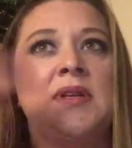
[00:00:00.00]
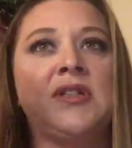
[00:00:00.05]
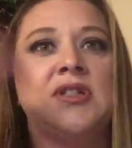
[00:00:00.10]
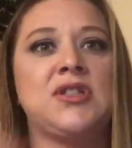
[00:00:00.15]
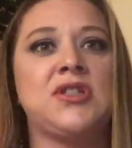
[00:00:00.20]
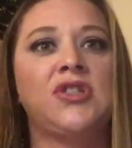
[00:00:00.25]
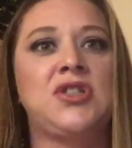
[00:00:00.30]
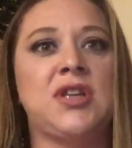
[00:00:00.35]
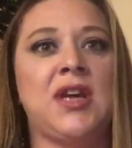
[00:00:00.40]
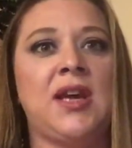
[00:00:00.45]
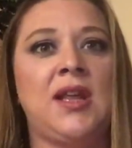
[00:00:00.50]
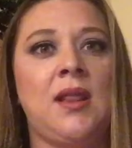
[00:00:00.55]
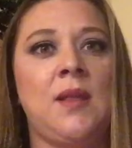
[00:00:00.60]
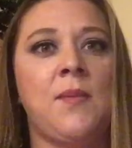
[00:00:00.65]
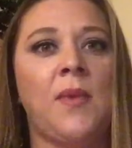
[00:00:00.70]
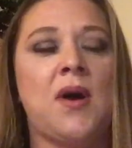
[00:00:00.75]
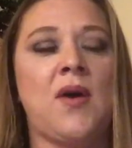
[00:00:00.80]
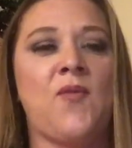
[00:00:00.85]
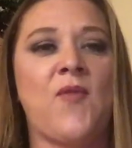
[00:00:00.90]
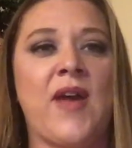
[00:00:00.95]
just check
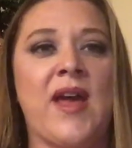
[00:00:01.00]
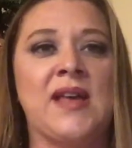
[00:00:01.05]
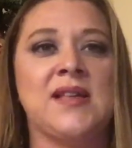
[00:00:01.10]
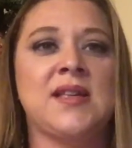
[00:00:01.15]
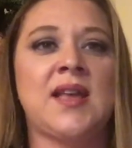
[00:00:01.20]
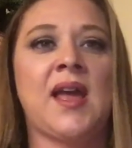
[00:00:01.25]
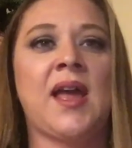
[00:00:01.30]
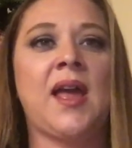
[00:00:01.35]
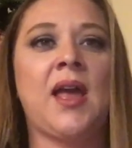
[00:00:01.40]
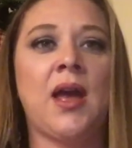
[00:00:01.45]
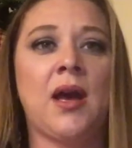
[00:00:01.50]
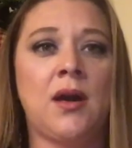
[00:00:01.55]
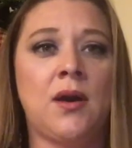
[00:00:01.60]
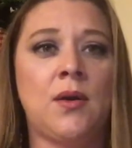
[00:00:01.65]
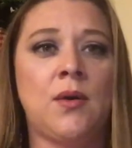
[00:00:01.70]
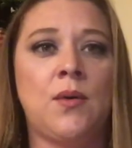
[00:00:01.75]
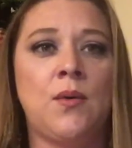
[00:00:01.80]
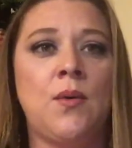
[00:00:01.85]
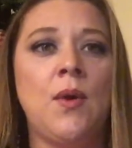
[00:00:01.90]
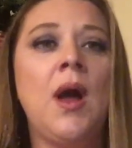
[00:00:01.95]
them off as I
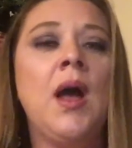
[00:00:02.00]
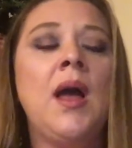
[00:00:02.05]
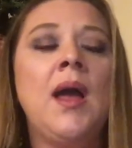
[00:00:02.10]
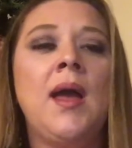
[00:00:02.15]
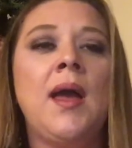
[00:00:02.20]
go.